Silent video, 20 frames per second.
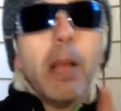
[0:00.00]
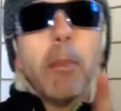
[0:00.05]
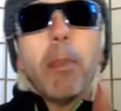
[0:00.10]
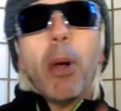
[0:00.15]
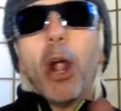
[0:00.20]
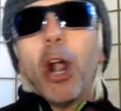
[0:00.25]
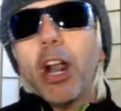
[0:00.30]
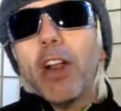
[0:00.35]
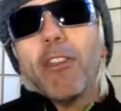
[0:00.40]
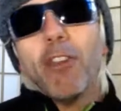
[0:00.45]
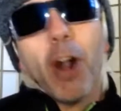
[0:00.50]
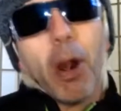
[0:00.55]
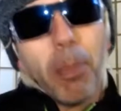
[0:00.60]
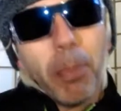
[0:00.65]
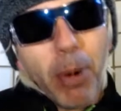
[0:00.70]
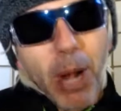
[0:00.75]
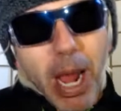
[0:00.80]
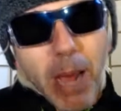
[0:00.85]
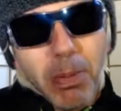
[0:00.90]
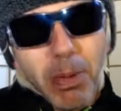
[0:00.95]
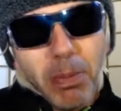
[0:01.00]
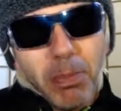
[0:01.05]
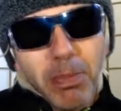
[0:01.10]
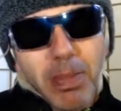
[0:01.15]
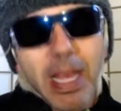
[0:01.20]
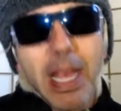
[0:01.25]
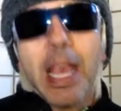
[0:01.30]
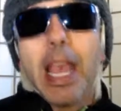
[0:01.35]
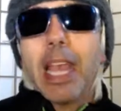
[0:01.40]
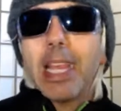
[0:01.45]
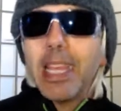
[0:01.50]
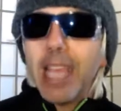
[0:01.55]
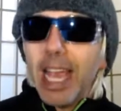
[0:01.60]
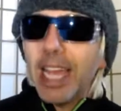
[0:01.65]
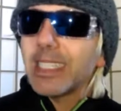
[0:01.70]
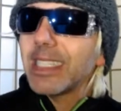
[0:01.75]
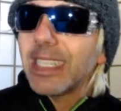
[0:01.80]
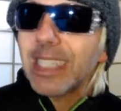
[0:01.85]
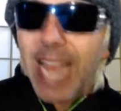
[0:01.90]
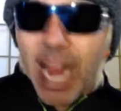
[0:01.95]
Part of our problem, and
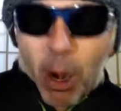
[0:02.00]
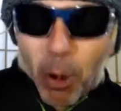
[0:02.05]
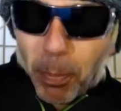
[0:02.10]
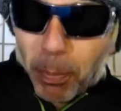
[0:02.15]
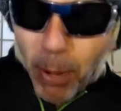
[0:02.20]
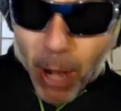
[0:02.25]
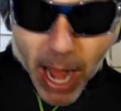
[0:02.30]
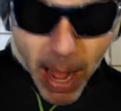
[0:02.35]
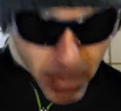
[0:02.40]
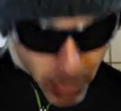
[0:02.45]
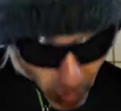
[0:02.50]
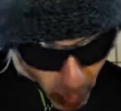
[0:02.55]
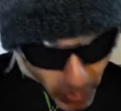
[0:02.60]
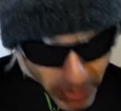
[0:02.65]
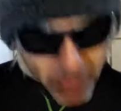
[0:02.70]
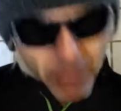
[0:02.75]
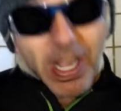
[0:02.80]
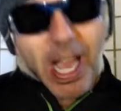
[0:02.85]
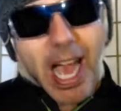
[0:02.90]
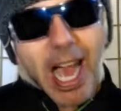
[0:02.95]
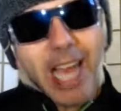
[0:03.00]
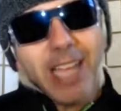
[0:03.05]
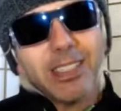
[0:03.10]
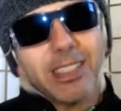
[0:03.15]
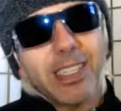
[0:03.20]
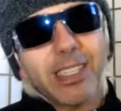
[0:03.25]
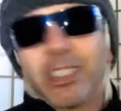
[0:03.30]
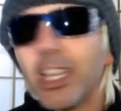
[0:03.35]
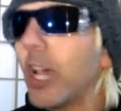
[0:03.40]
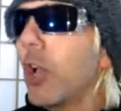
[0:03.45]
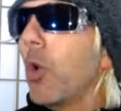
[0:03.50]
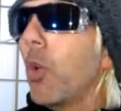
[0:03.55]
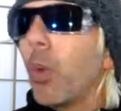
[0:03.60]
yes, it's our problem. We've caused this.